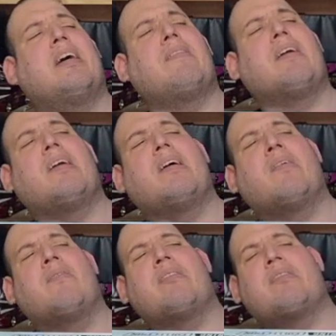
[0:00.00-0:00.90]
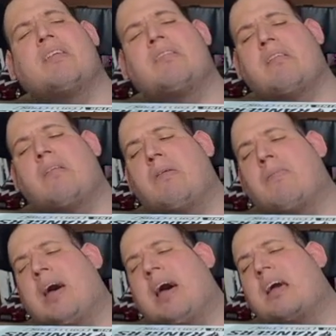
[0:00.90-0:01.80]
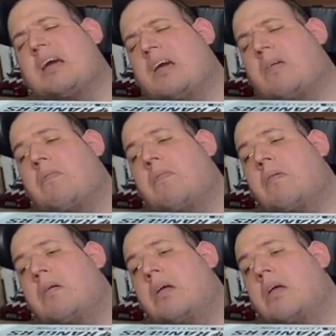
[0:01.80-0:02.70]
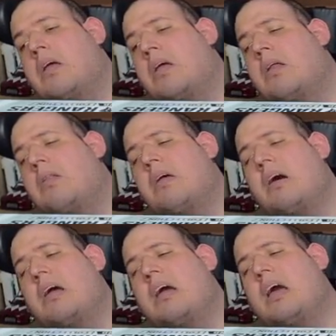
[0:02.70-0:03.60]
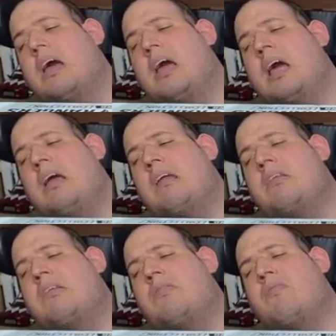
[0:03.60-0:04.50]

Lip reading: don't know if it says it on the back, that it's